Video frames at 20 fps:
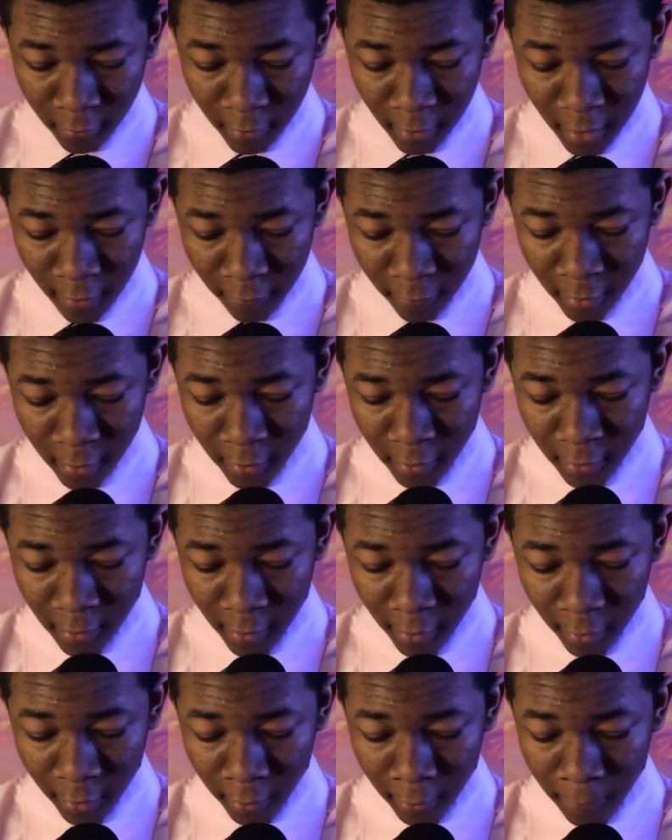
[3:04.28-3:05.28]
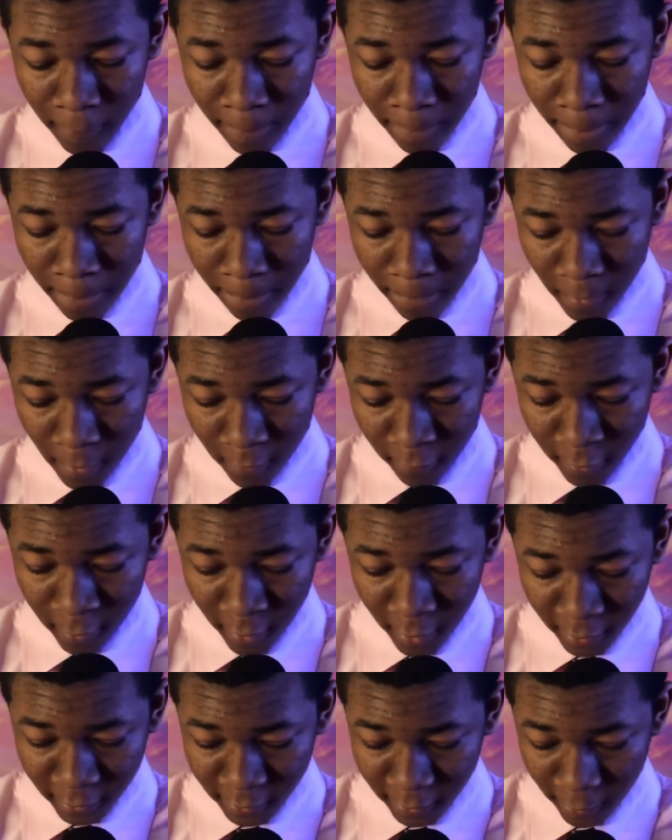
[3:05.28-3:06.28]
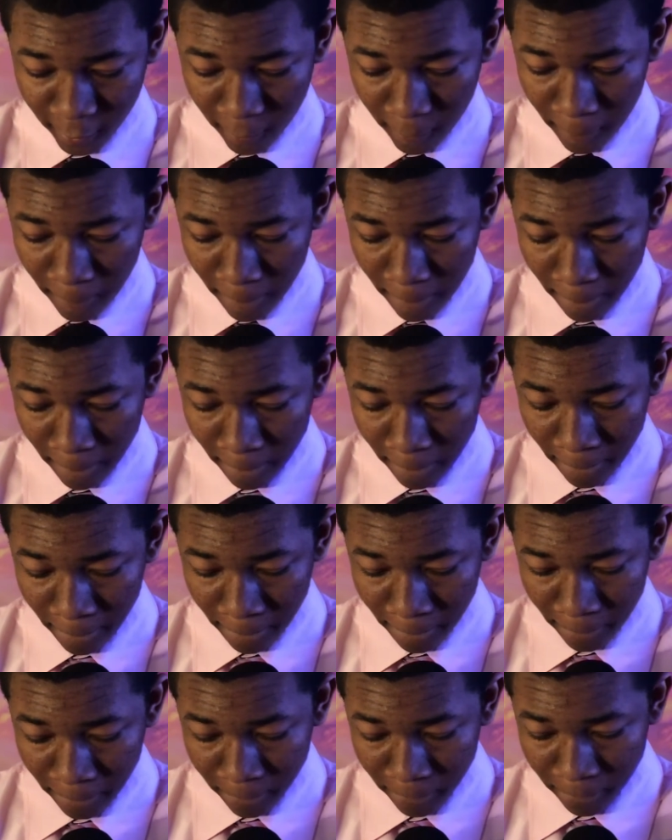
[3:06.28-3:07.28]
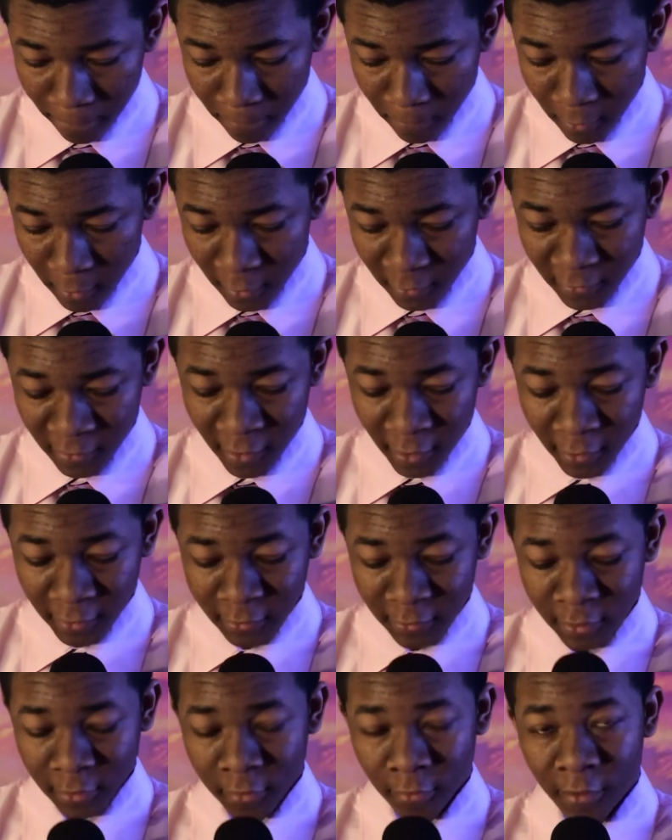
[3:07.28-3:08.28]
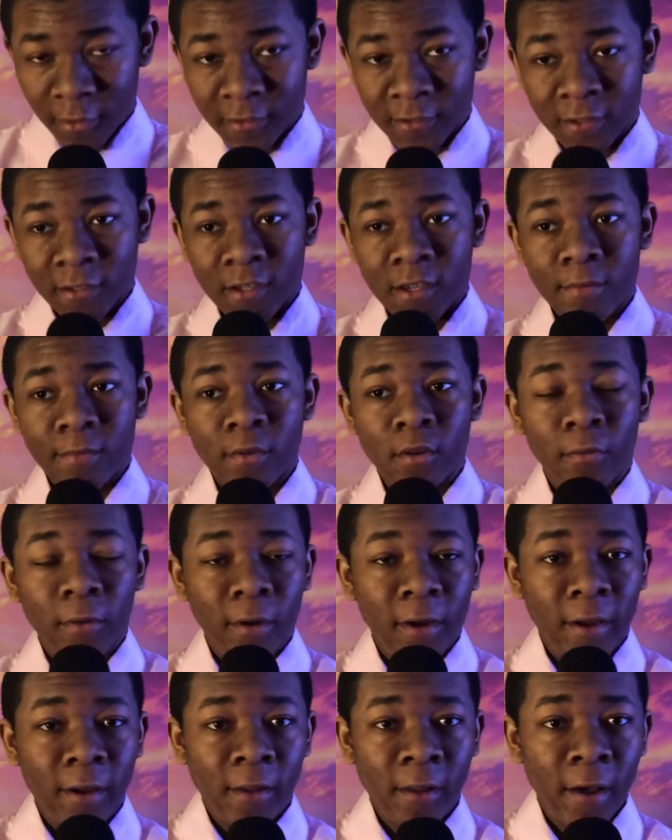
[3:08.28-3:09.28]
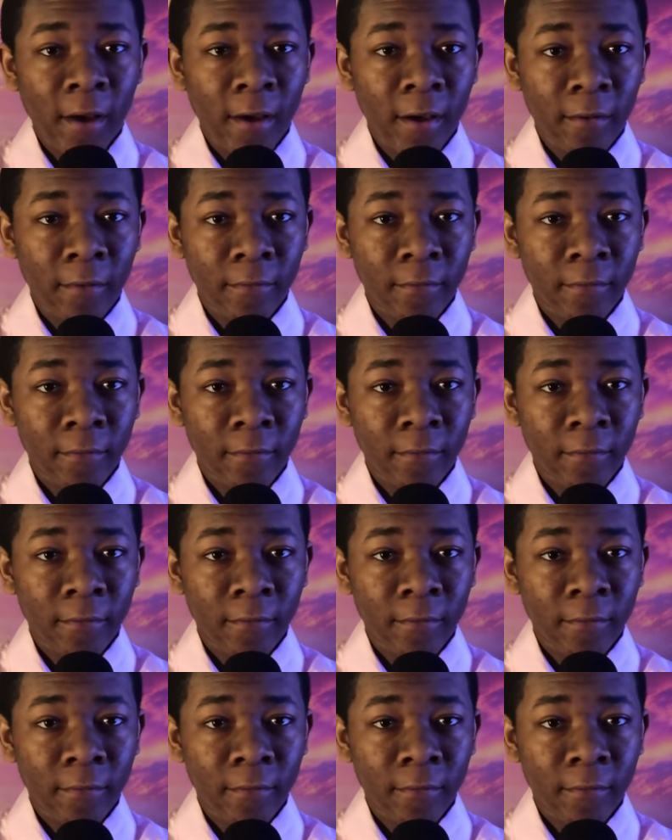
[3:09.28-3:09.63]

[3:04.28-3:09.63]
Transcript: Every inhale, every exhale. It is God's choice to keep you and I alive.